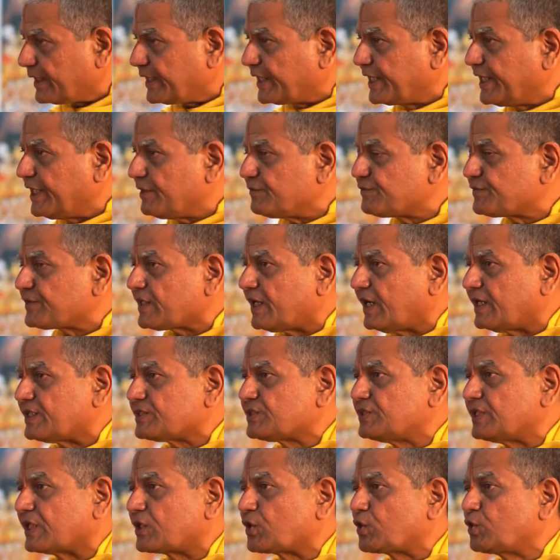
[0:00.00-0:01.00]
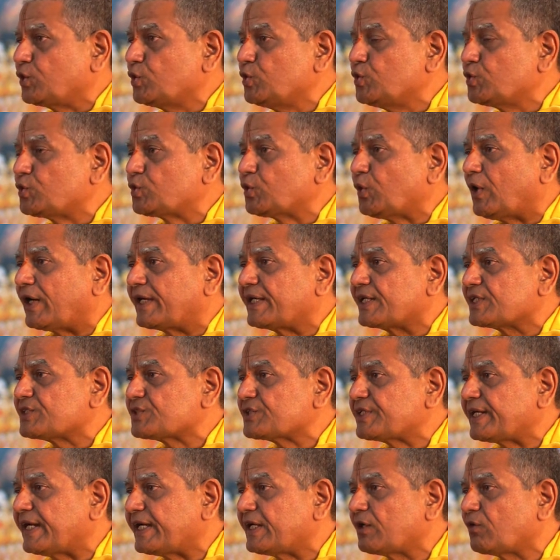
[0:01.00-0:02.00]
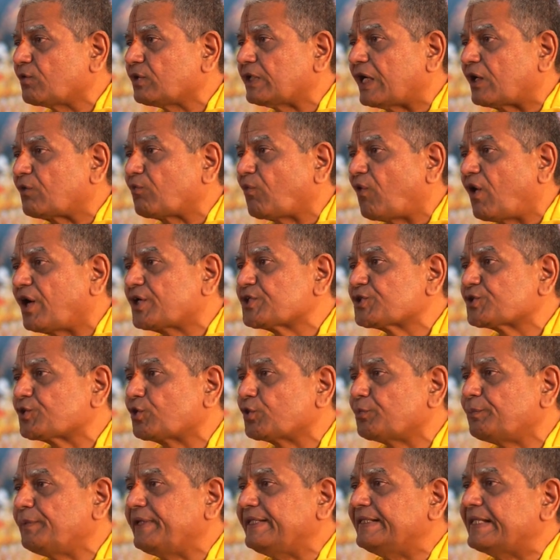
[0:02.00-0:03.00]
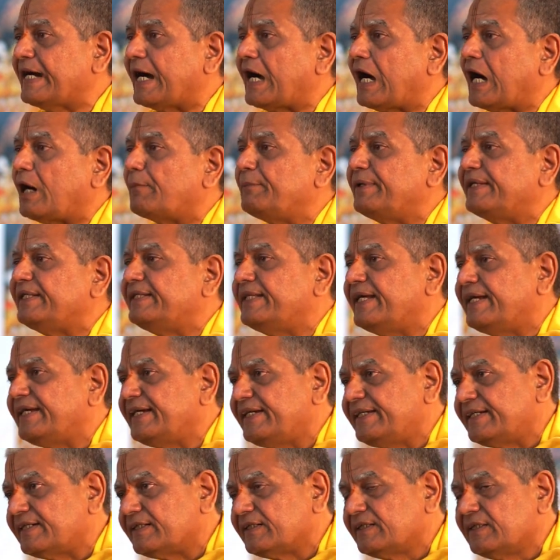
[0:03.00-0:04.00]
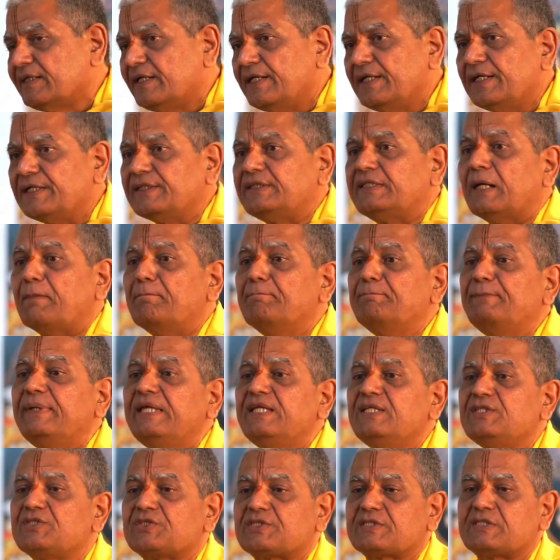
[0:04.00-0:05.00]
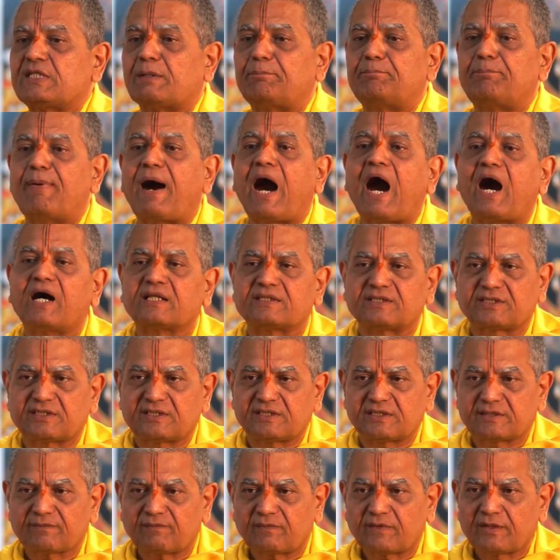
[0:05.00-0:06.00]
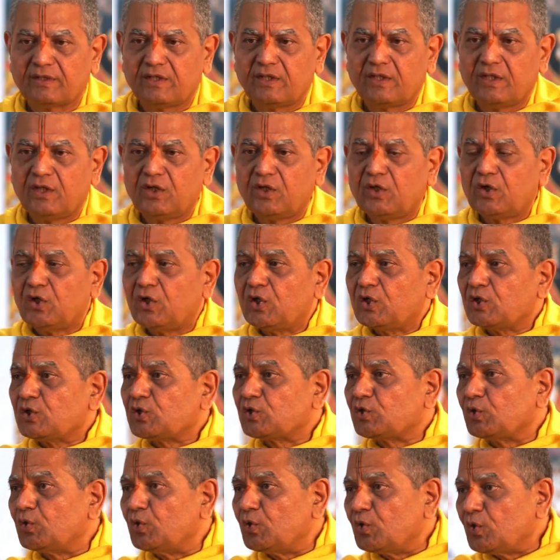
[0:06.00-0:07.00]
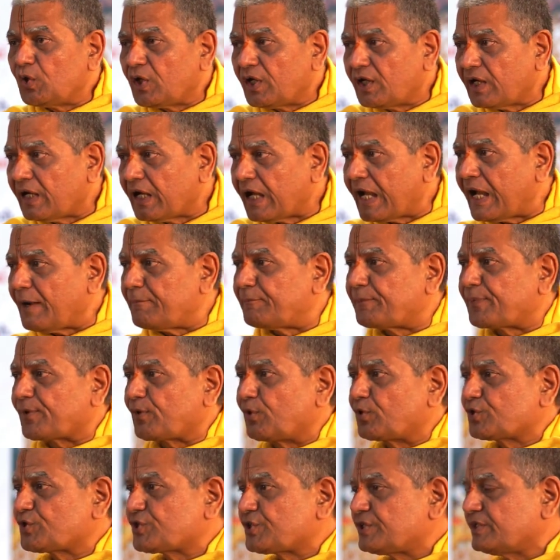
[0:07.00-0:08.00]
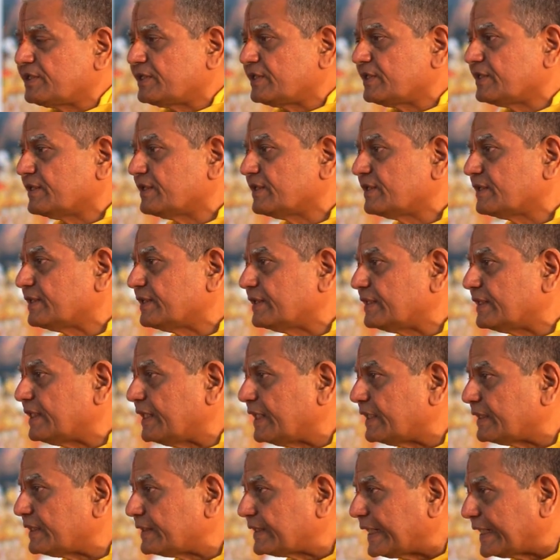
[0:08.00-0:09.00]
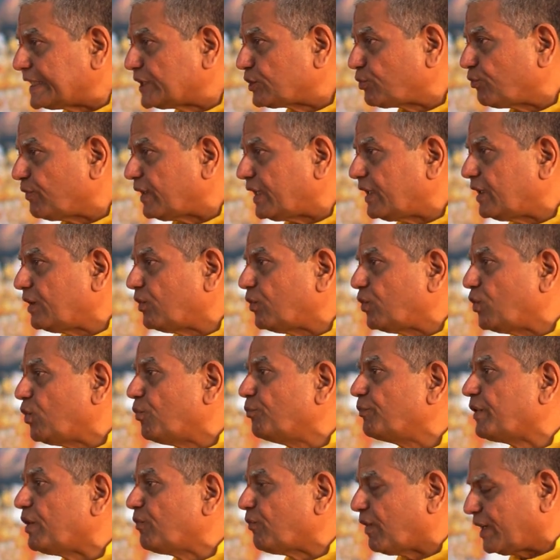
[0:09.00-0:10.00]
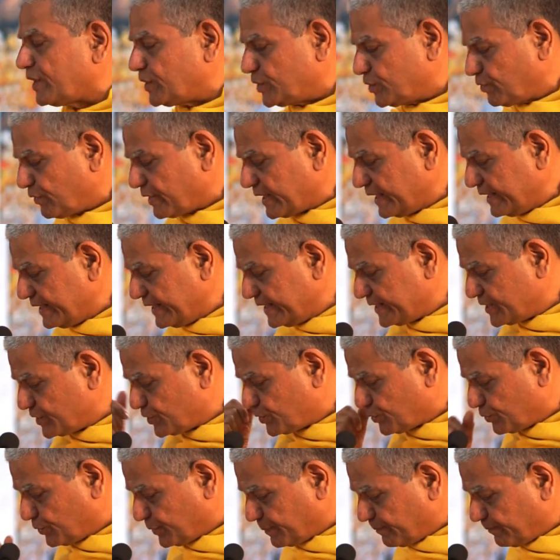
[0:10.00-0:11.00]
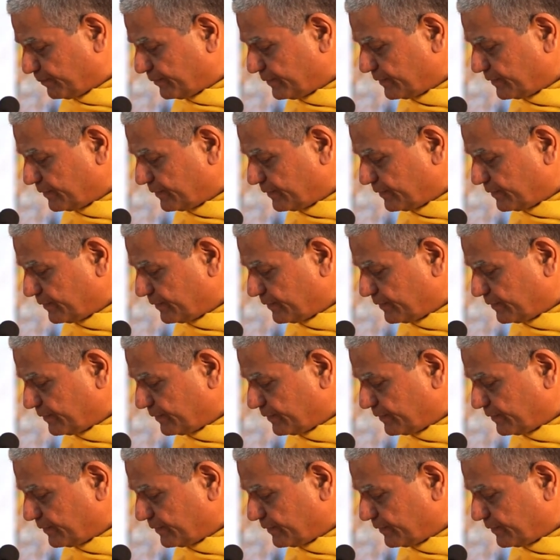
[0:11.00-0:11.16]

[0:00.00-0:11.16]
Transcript: gives us the clue to understand that what should be the abhidheya, the means, the path to approach the tattva whom we want to relate to.